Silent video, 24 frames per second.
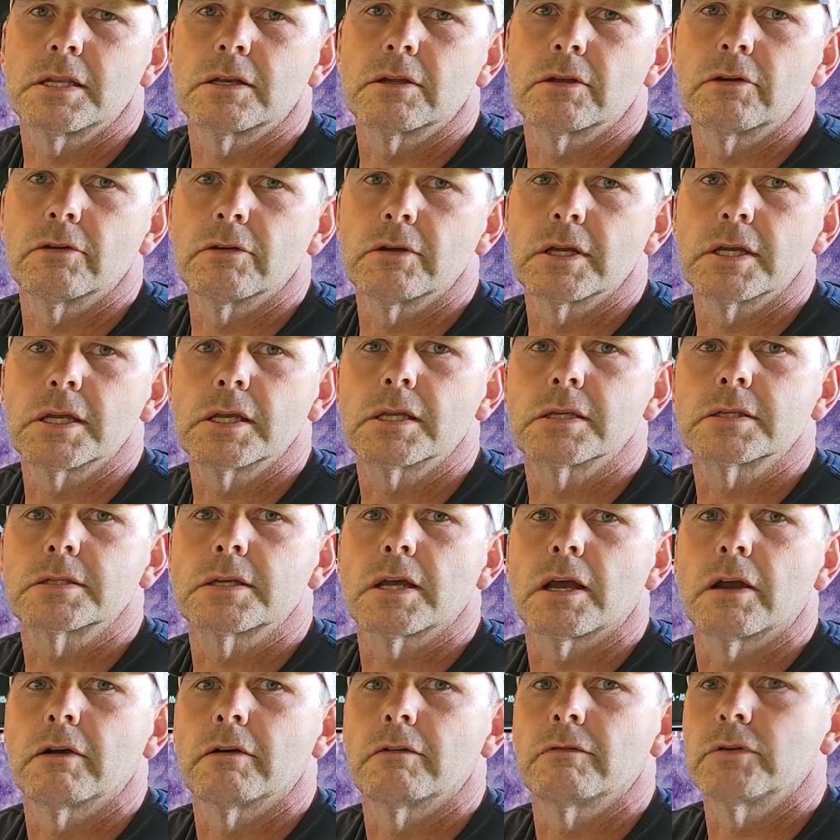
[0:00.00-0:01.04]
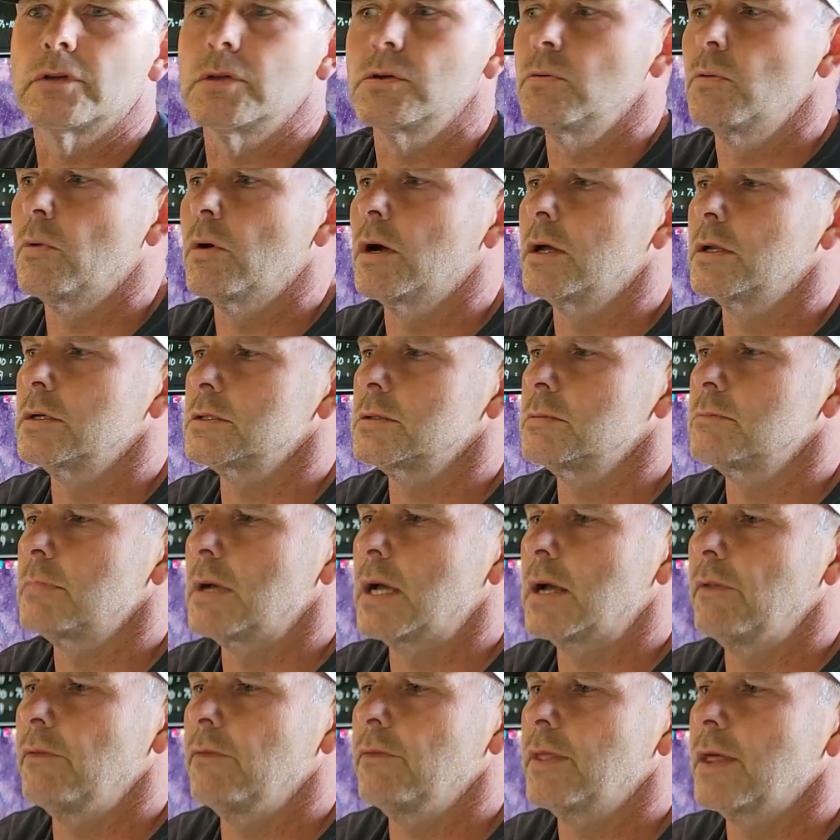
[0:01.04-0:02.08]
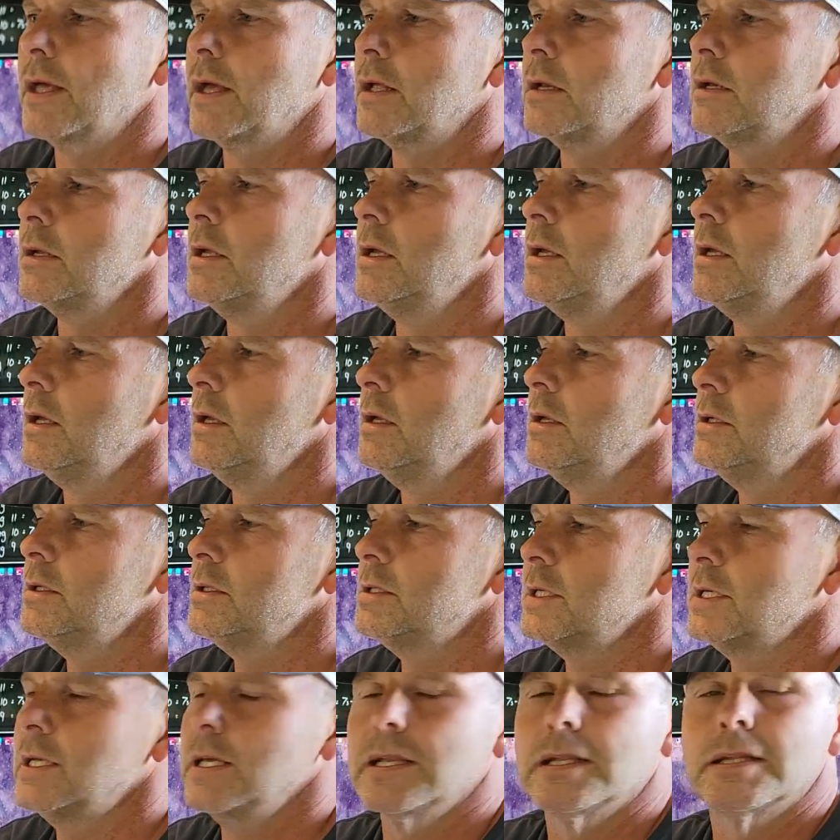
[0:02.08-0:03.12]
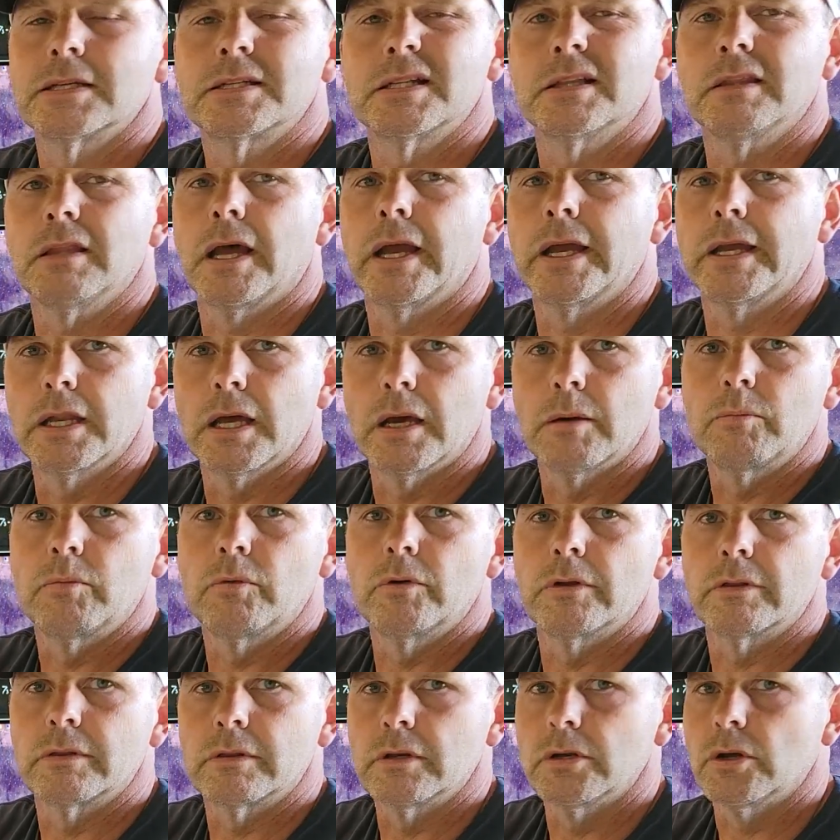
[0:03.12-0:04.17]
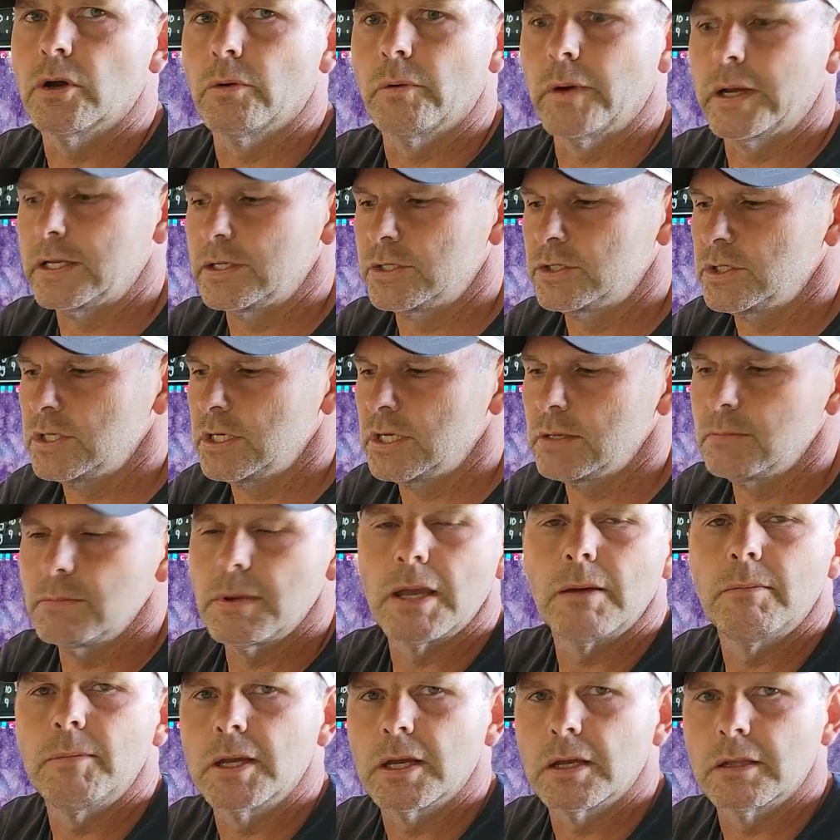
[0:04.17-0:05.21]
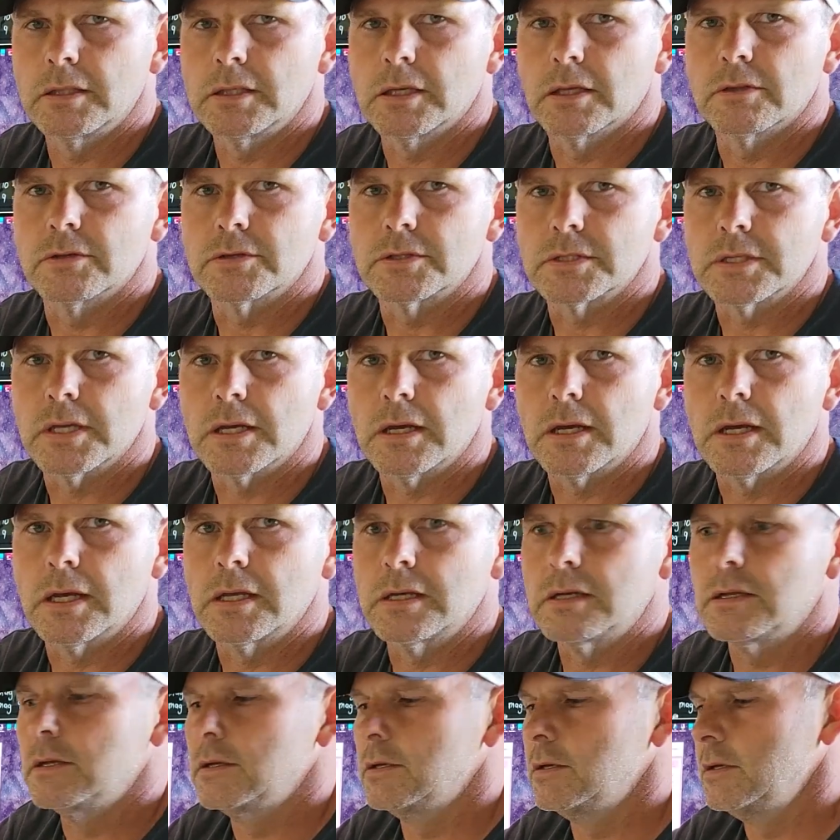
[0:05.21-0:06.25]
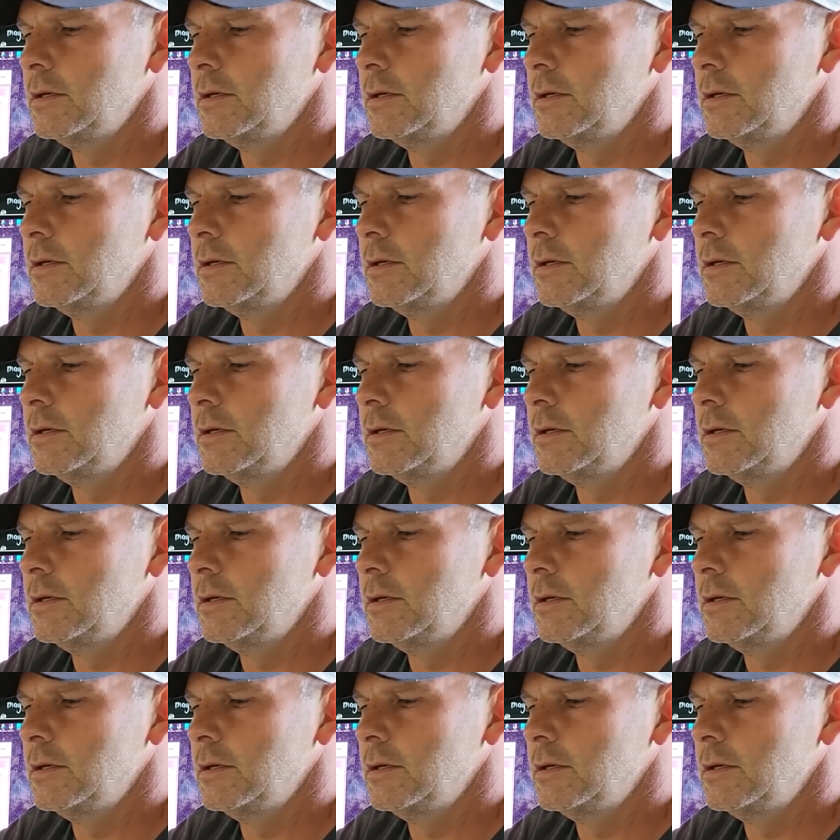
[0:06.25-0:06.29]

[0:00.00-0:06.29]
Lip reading: degrees, however you want to mount that to get it to line up with an OAG maybe on the other side.